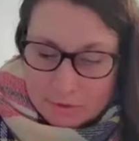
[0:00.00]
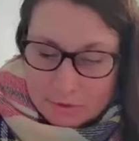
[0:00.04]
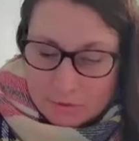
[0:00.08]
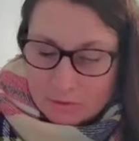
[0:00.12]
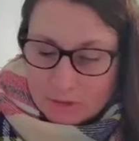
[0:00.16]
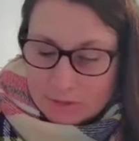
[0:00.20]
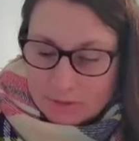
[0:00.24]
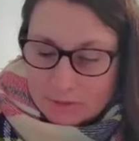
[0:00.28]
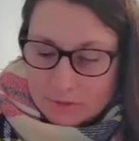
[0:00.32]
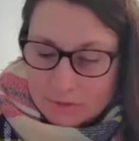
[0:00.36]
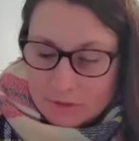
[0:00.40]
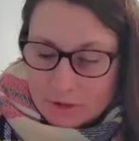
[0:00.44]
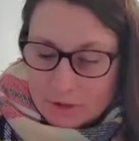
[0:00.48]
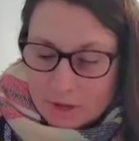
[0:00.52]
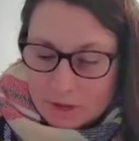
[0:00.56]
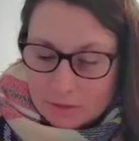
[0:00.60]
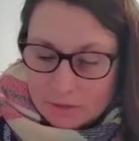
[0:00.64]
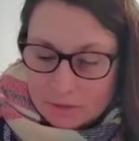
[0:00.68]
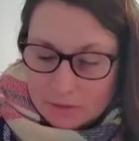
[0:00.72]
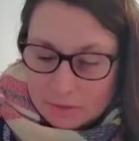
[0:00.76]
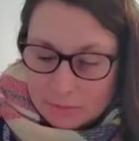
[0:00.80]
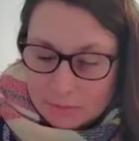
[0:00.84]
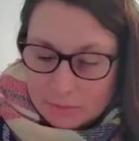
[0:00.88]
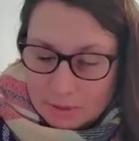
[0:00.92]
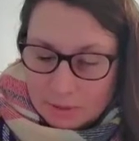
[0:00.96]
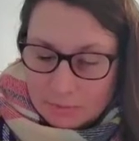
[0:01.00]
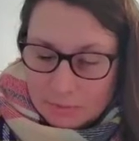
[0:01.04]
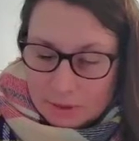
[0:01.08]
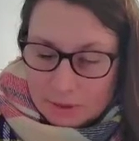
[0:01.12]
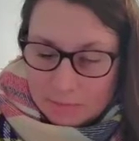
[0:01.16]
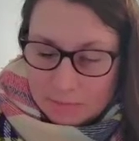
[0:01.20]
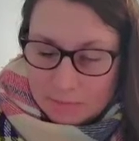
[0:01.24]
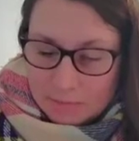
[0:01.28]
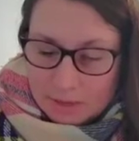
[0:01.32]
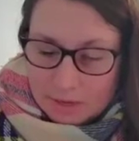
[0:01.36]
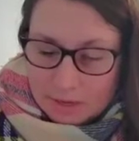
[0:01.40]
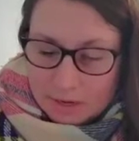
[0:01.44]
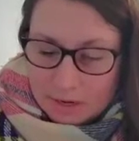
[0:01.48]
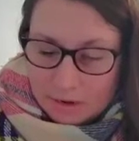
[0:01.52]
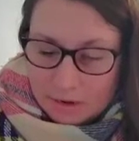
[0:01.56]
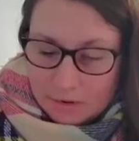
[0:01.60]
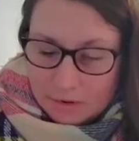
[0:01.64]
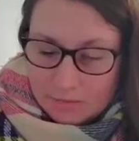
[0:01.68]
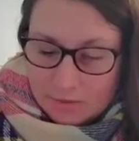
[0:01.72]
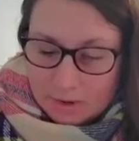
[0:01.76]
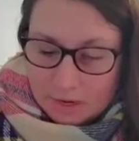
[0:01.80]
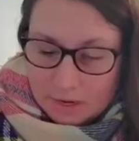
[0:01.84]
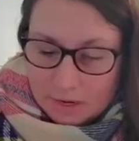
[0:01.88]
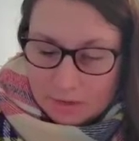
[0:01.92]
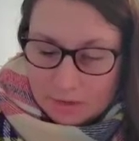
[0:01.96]
So let's talk a little bit about Medicare
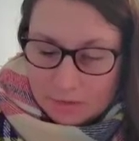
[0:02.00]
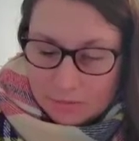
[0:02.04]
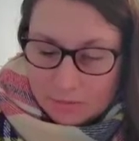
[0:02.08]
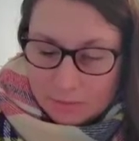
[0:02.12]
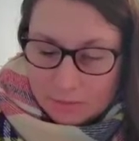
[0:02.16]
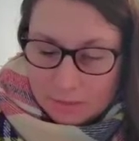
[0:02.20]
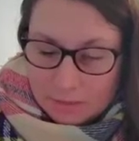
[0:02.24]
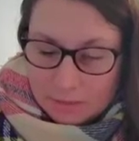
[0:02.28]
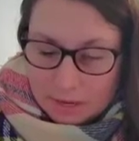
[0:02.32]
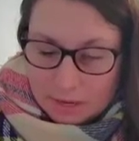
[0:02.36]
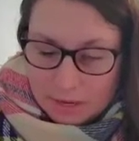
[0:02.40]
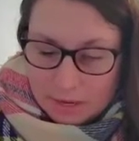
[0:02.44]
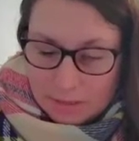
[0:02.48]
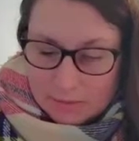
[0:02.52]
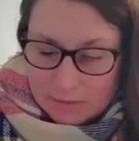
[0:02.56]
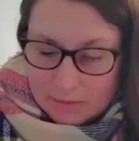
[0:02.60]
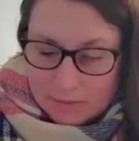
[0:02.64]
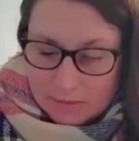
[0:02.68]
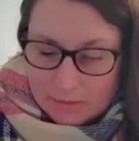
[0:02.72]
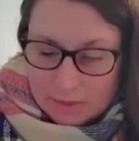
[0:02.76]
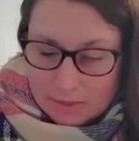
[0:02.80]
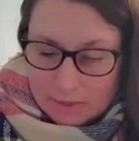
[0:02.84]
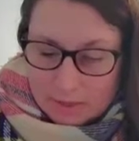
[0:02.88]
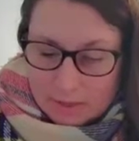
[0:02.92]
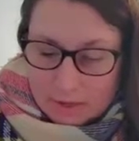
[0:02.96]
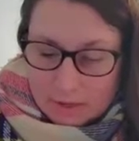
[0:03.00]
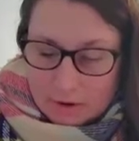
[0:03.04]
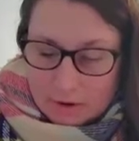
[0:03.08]
Advantage plans.